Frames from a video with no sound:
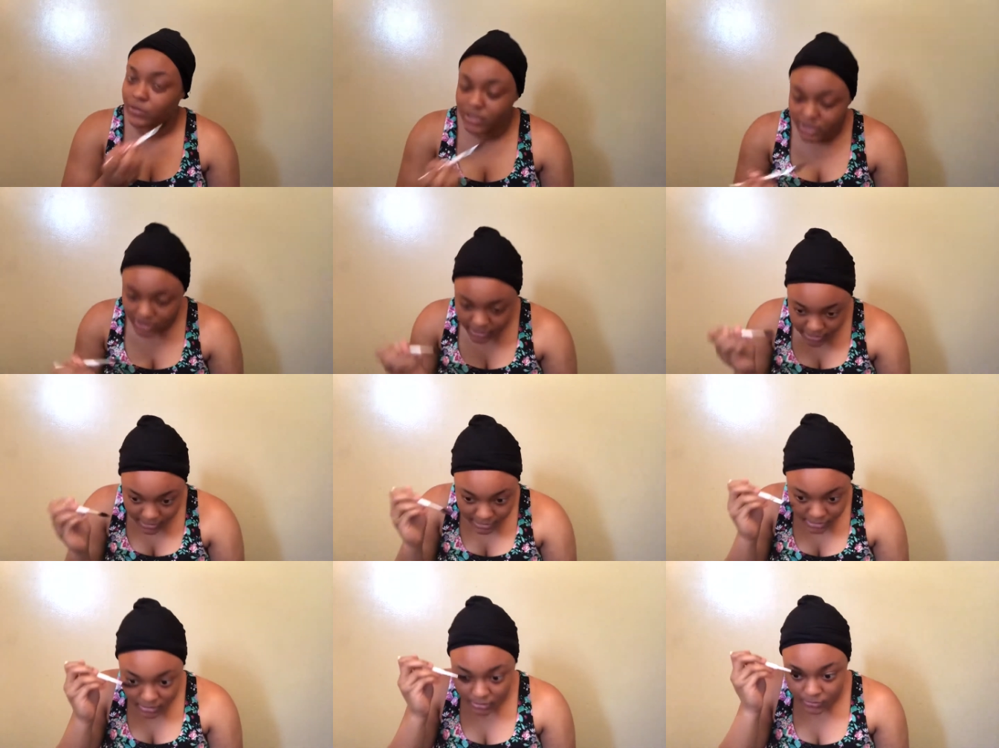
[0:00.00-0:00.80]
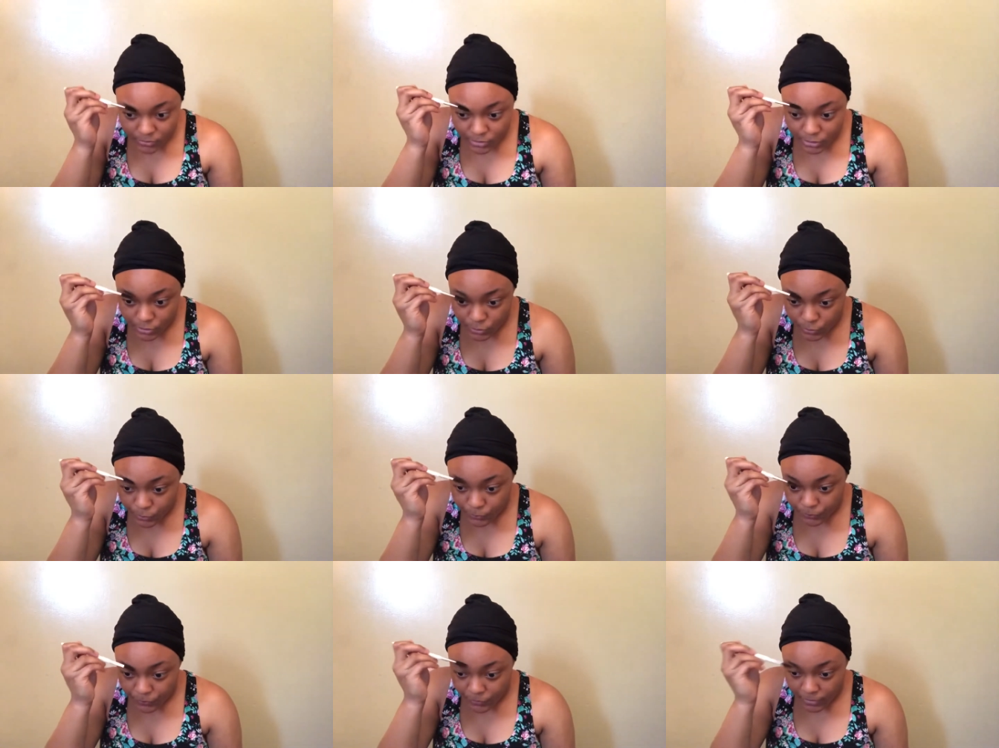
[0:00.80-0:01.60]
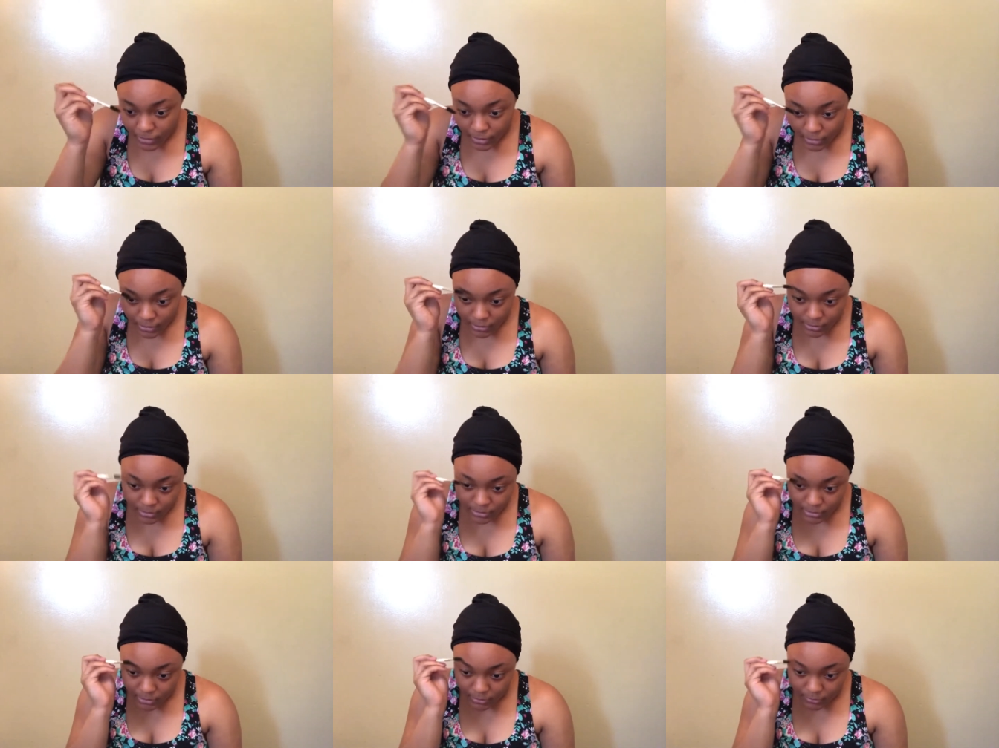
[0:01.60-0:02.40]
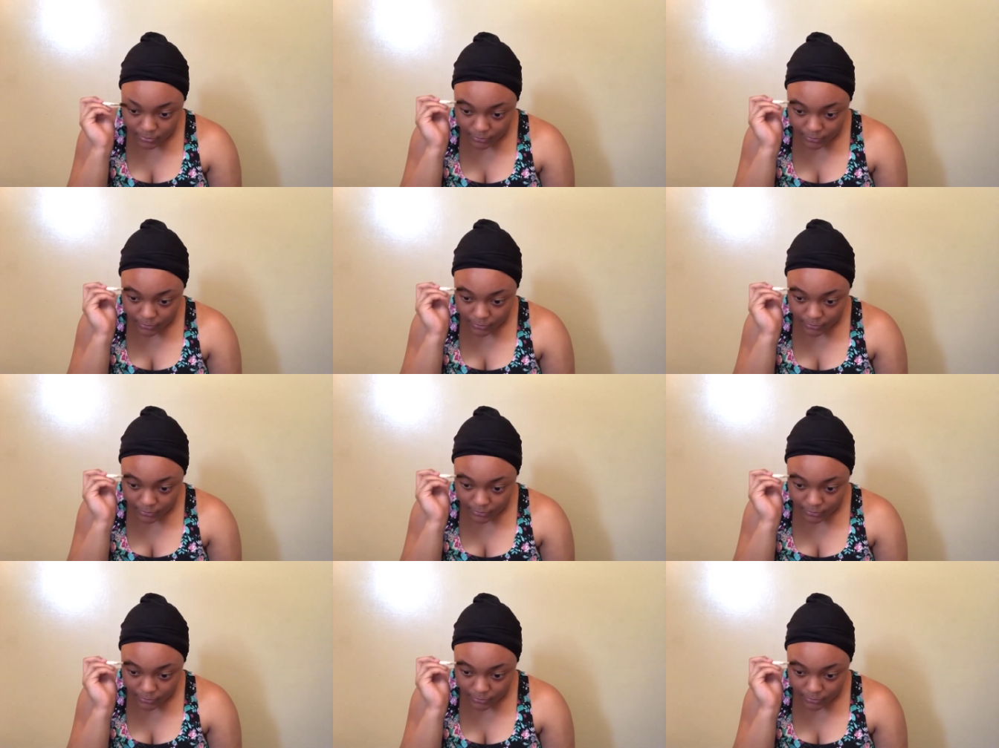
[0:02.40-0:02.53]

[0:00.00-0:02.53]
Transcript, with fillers: but she is slow too. So